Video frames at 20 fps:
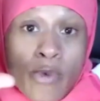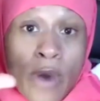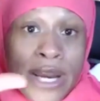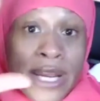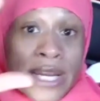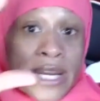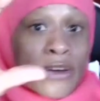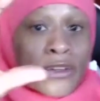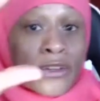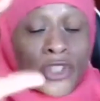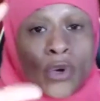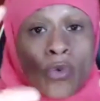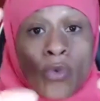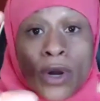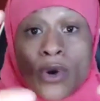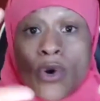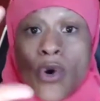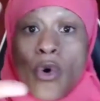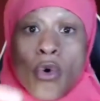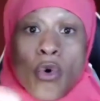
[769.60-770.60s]
ready to, to
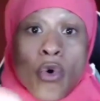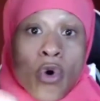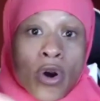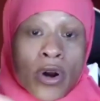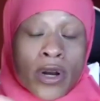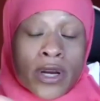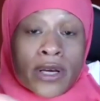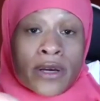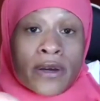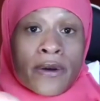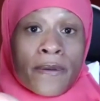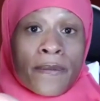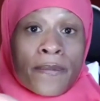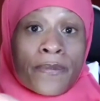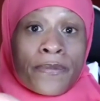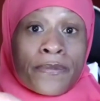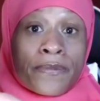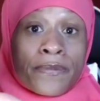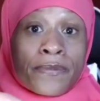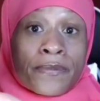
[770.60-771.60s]
record
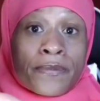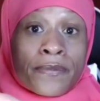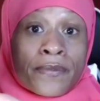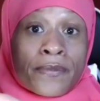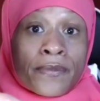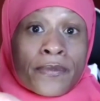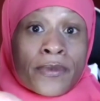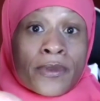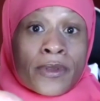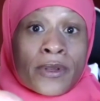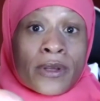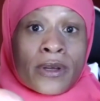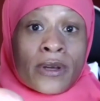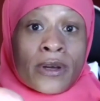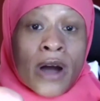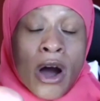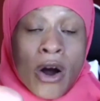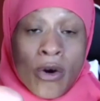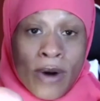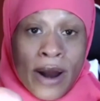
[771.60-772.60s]

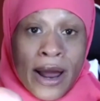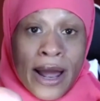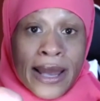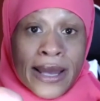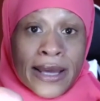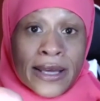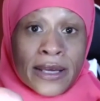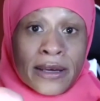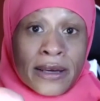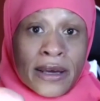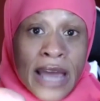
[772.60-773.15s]
all right